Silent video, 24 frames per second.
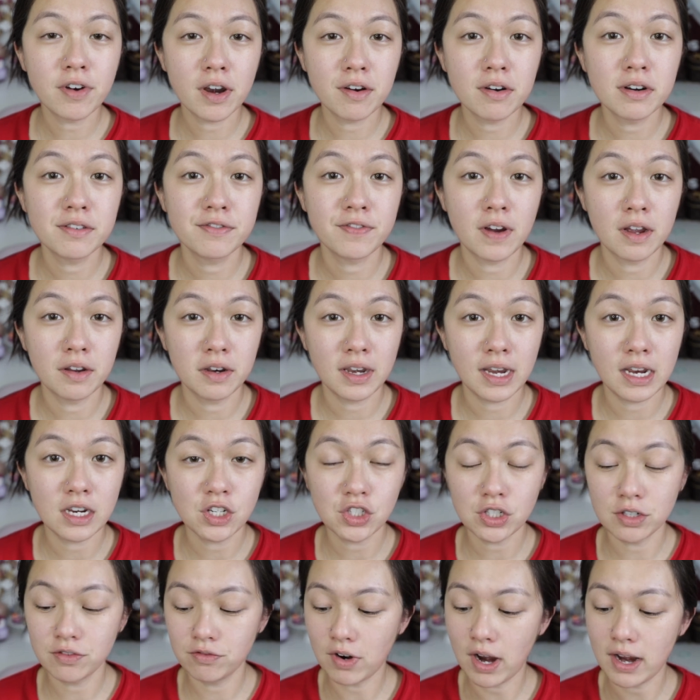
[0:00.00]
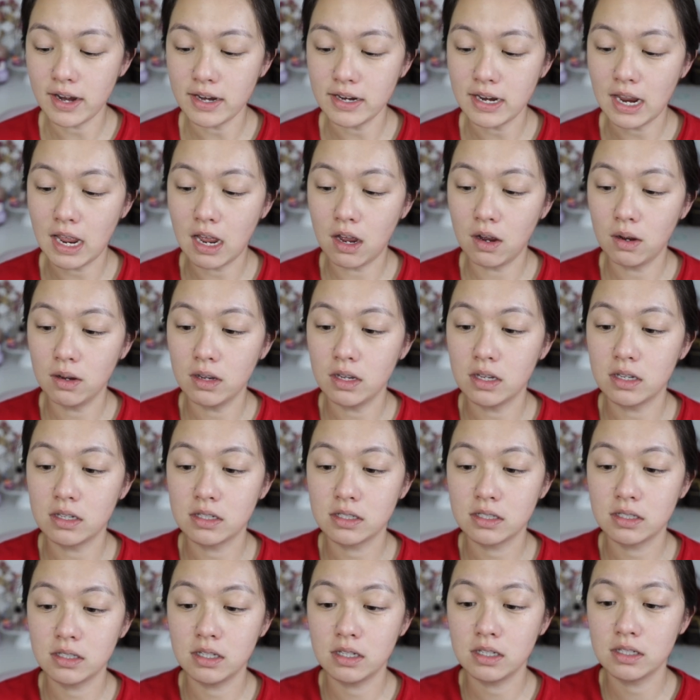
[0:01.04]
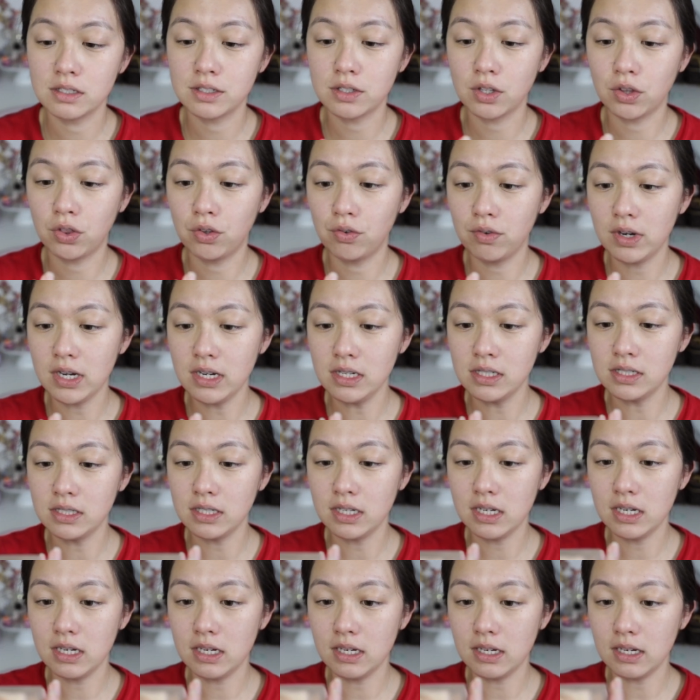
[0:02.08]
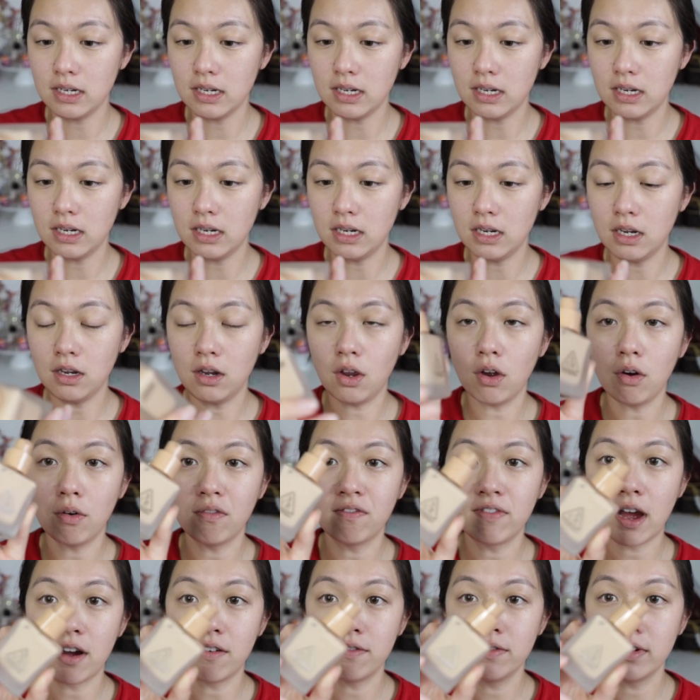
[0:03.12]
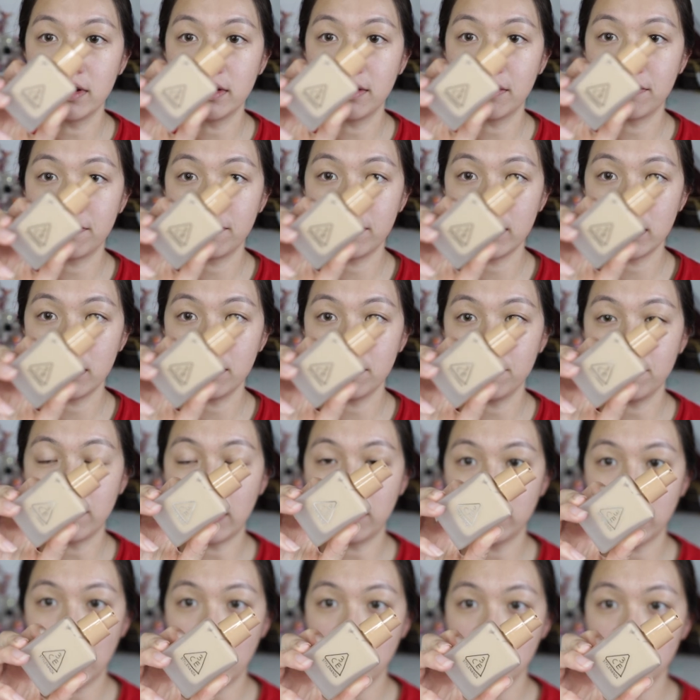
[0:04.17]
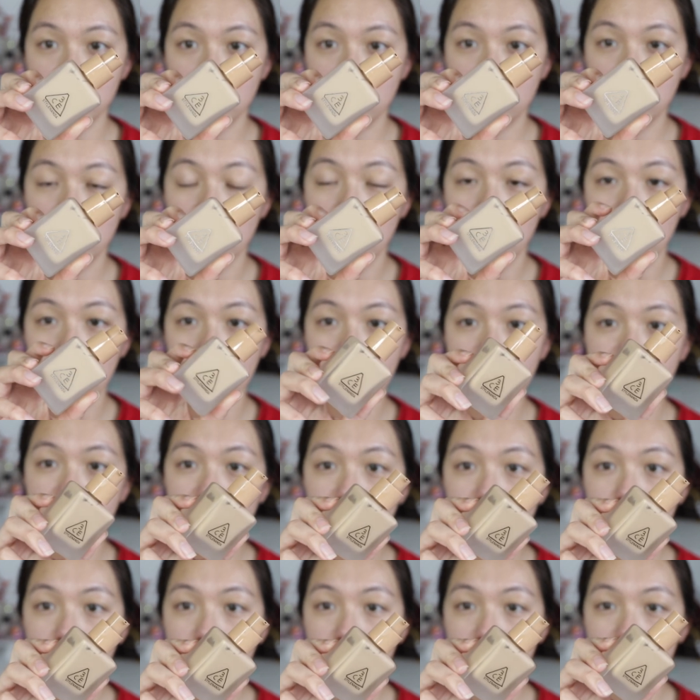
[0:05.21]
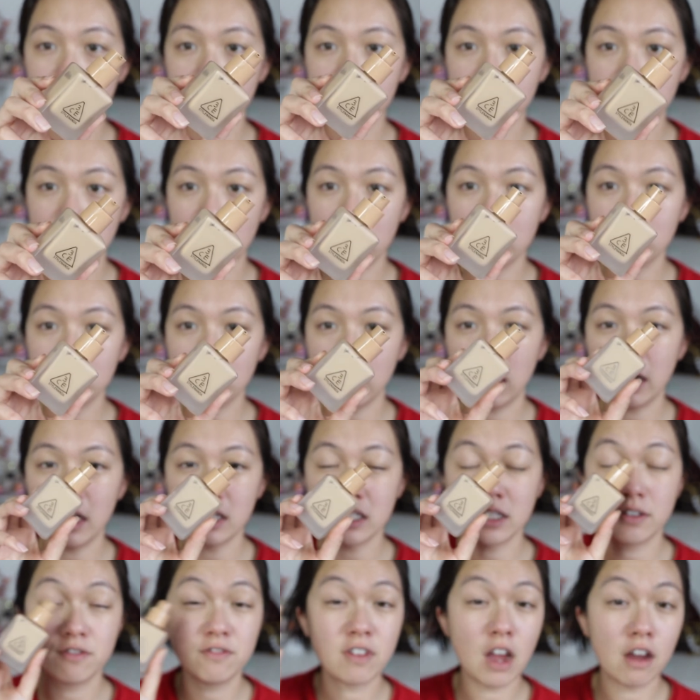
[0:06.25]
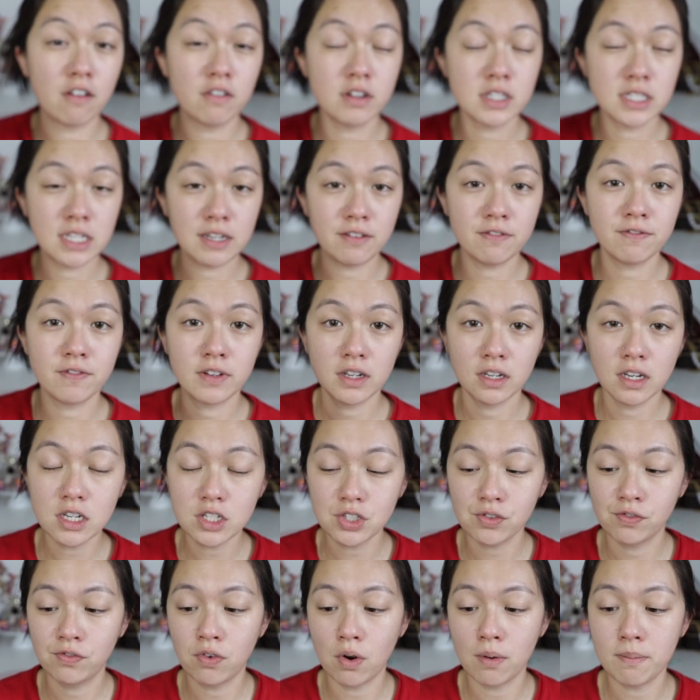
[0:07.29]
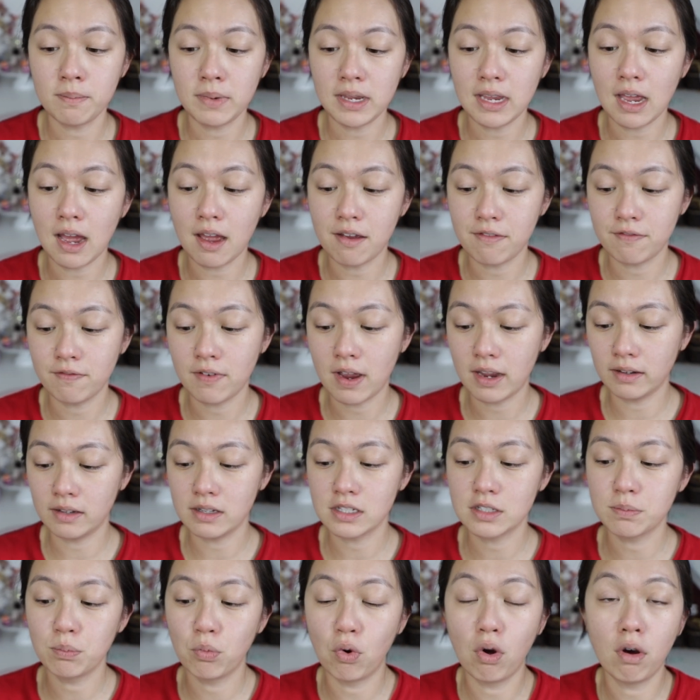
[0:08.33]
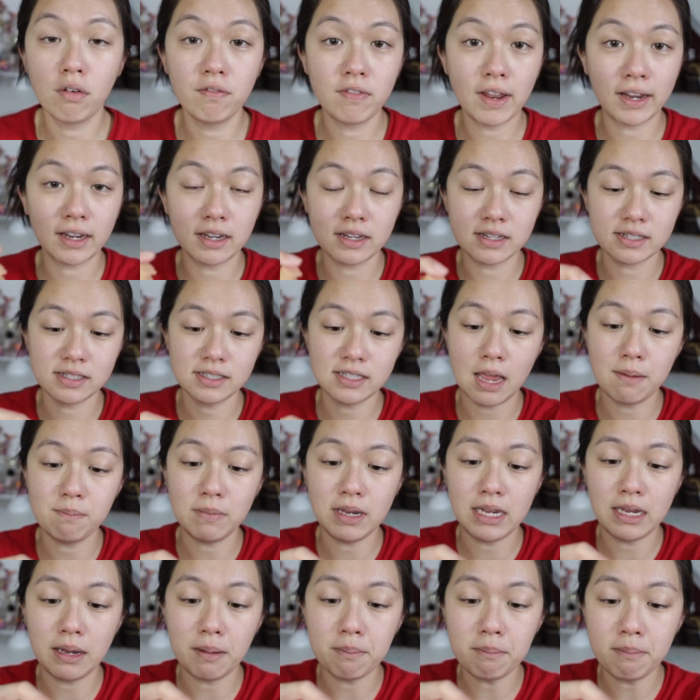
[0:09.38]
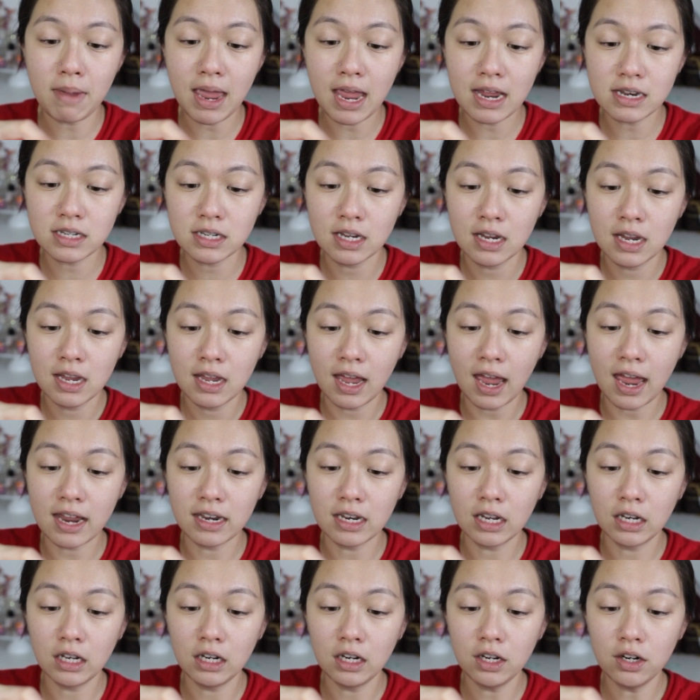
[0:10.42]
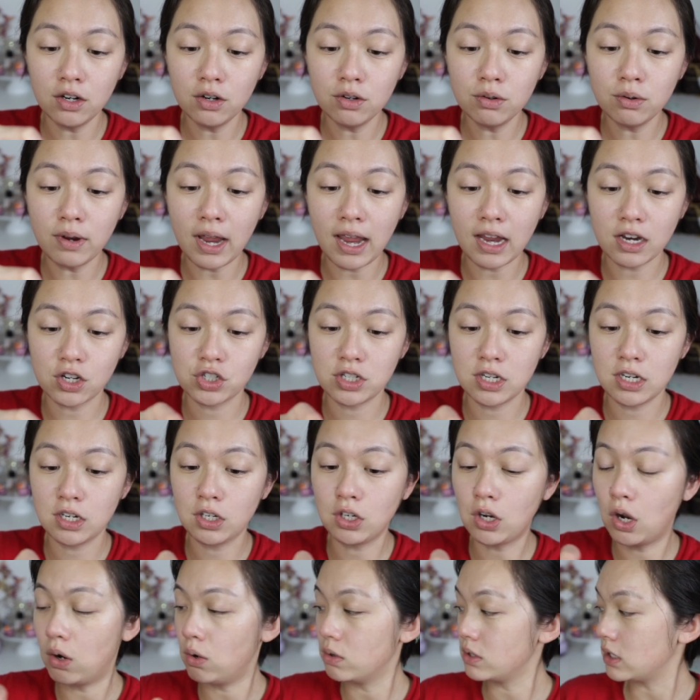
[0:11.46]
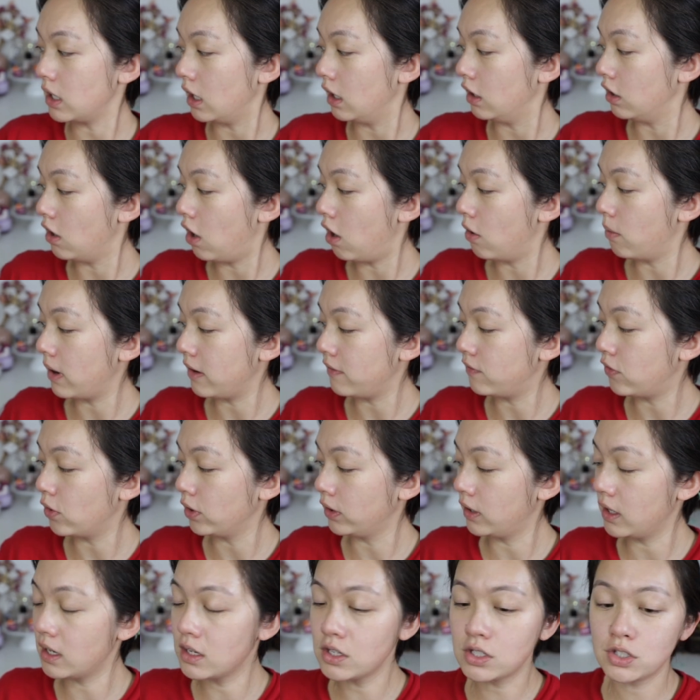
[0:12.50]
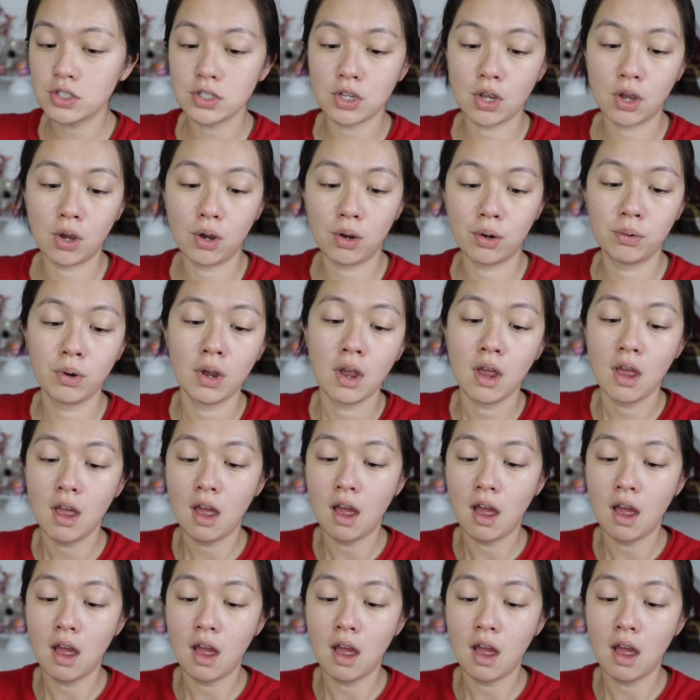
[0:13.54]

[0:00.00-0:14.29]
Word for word: favorite foundation right now is this 3CE Velvet Fit Foundation. Even though it says it is a velvety finish, for me I find this more of like a semi-matte and a little actually goes a long way for this so